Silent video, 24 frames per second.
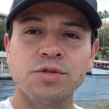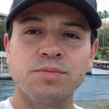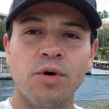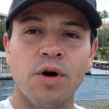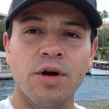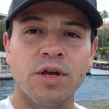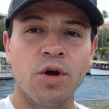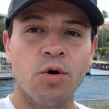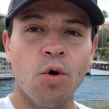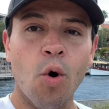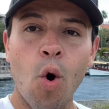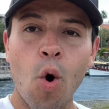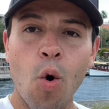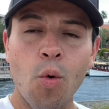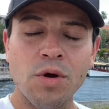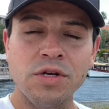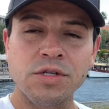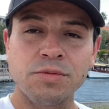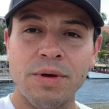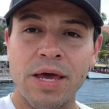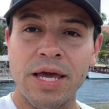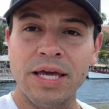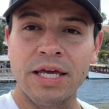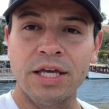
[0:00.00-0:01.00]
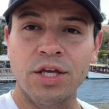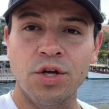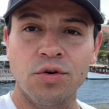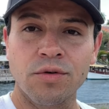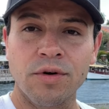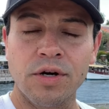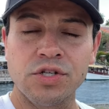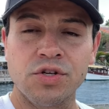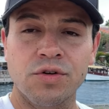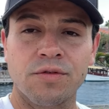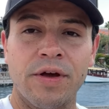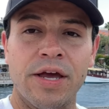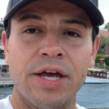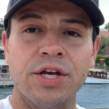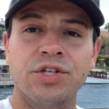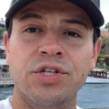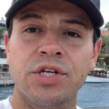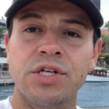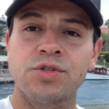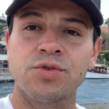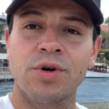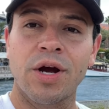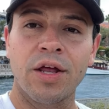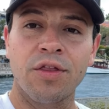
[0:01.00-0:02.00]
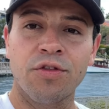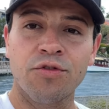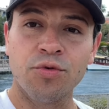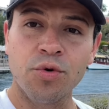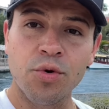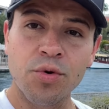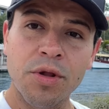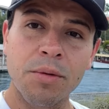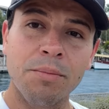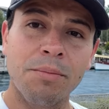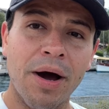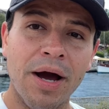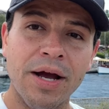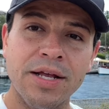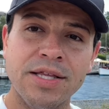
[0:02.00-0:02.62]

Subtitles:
part, you're always making your reservations right through the My